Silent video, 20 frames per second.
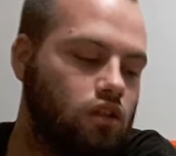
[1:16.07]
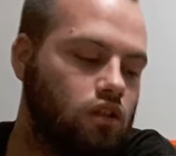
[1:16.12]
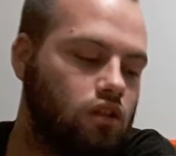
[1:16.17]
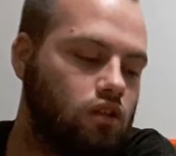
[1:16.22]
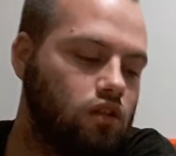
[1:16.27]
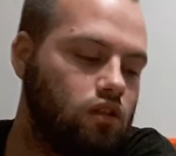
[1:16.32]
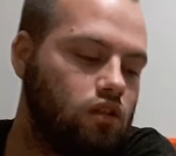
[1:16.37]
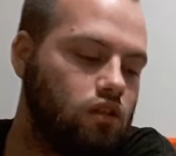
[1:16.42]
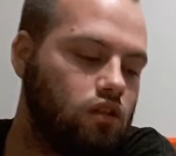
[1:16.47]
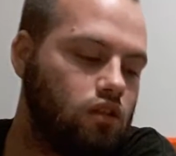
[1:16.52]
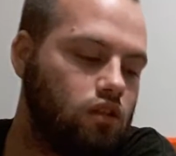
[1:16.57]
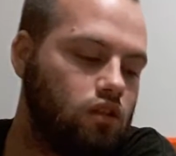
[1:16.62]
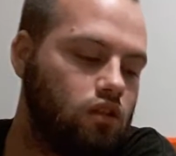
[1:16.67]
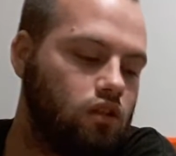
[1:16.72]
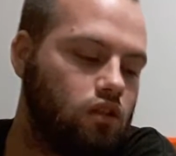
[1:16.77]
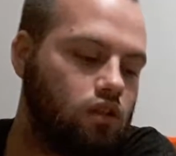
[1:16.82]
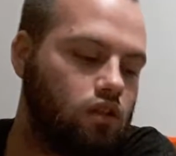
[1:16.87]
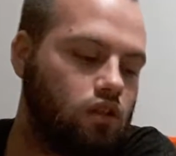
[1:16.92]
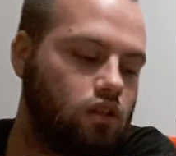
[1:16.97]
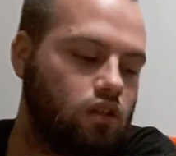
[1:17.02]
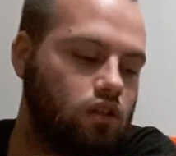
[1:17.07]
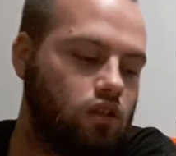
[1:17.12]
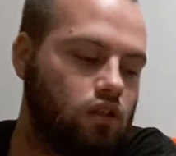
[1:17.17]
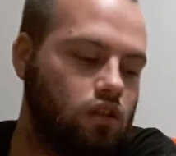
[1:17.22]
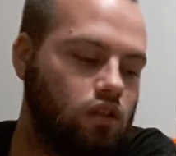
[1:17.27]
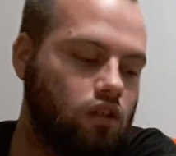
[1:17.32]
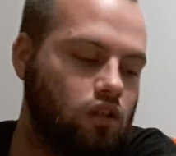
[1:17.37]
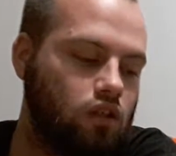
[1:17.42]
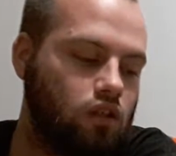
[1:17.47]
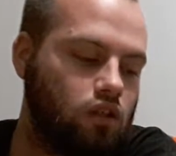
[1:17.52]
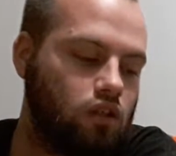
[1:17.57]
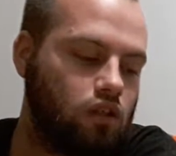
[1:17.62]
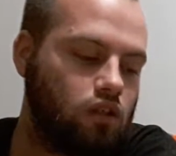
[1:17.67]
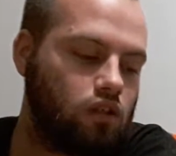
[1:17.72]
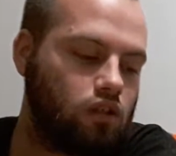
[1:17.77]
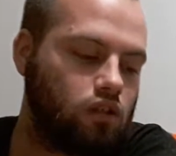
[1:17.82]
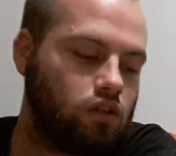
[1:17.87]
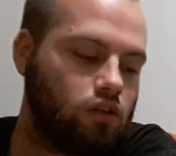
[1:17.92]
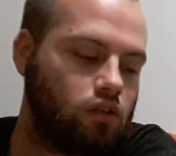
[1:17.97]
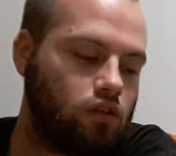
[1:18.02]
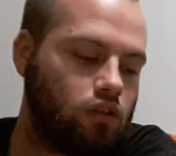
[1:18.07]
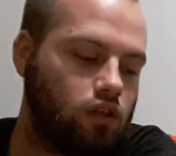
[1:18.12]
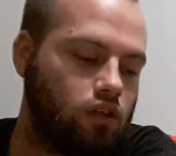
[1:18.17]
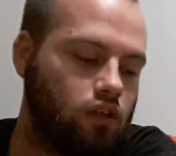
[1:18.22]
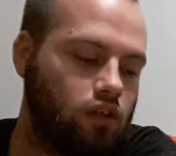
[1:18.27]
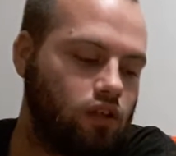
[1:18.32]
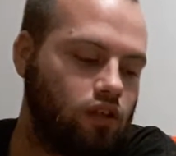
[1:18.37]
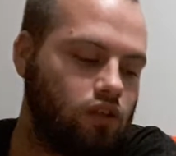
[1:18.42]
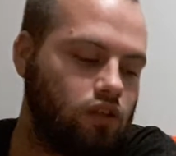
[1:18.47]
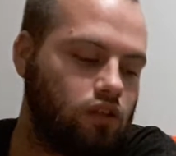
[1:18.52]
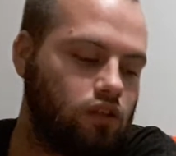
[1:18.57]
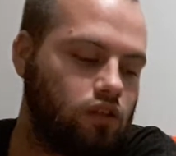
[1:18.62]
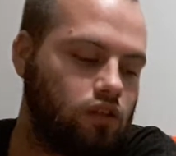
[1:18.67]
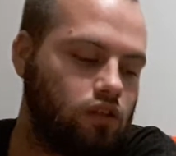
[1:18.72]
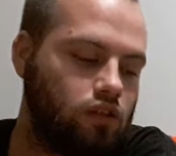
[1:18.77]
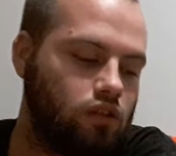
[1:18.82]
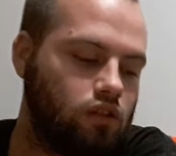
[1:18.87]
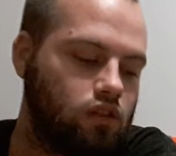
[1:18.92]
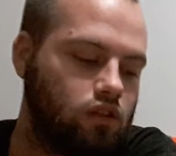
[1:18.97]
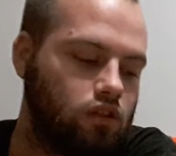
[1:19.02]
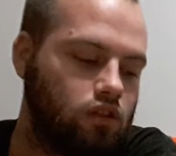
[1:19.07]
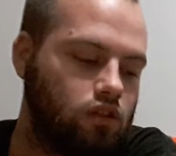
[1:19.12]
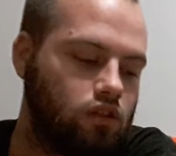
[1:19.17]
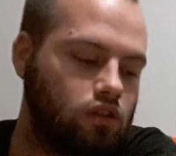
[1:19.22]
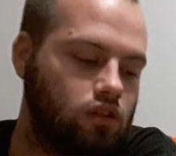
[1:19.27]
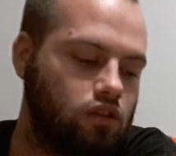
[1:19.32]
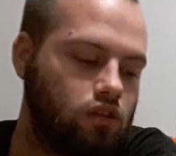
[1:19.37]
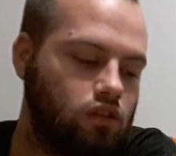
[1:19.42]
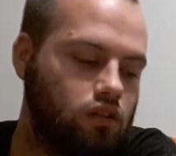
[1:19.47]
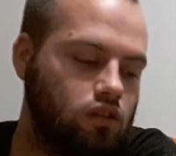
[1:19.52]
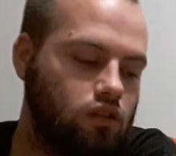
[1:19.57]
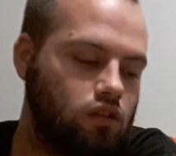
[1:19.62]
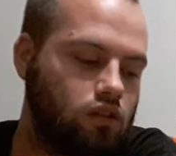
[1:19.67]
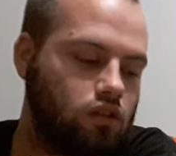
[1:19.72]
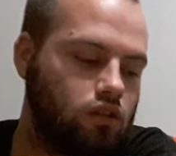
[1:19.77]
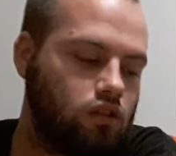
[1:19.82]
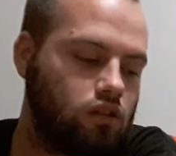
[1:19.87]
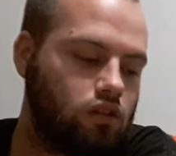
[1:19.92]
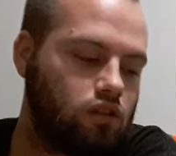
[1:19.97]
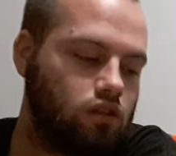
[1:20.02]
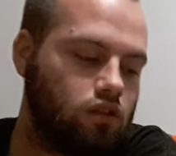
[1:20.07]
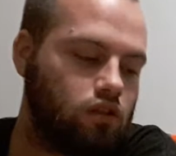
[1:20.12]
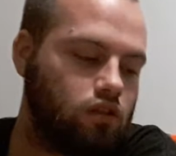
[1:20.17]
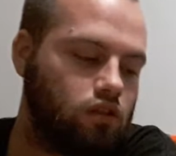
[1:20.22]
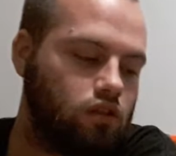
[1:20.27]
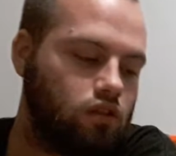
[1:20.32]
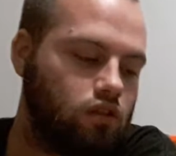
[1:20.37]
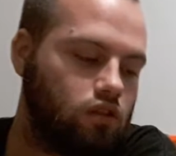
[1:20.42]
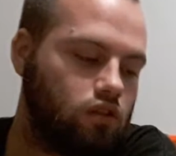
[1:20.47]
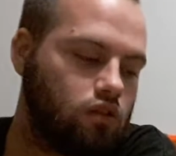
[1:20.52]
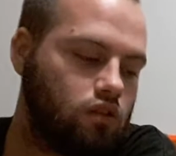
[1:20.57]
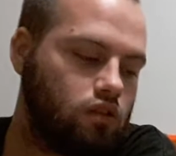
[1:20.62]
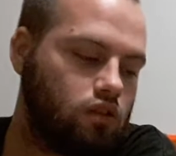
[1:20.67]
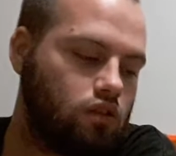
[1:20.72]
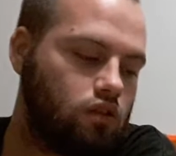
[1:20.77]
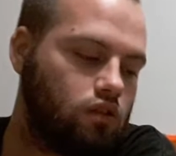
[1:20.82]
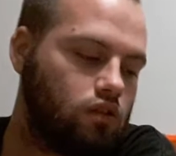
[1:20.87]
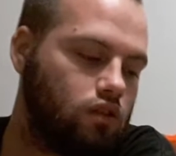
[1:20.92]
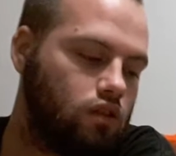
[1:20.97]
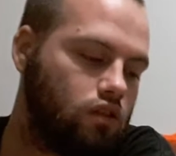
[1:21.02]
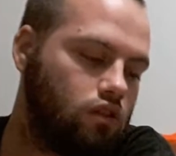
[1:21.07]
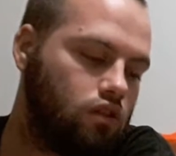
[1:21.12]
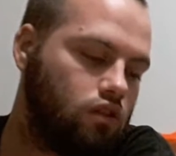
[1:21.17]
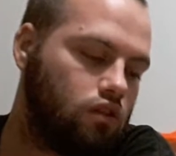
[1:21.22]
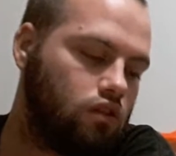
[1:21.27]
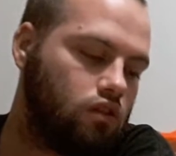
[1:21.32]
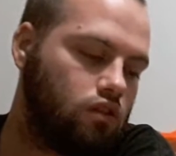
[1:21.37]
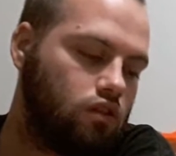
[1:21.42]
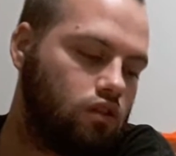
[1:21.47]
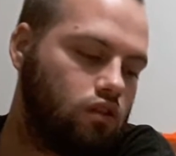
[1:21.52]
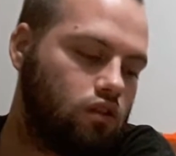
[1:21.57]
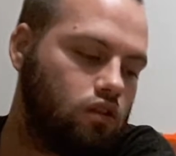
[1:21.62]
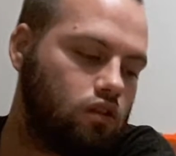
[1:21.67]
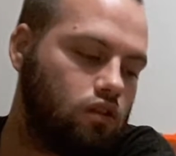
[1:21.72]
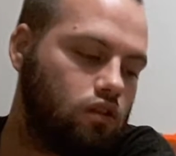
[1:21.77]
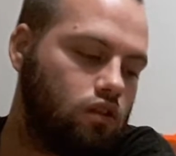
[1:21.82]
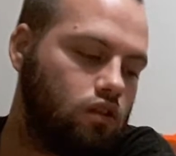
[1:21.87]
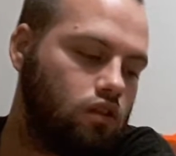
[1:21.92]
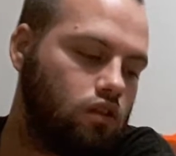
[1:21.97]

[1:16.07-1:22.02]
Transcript: [no speech]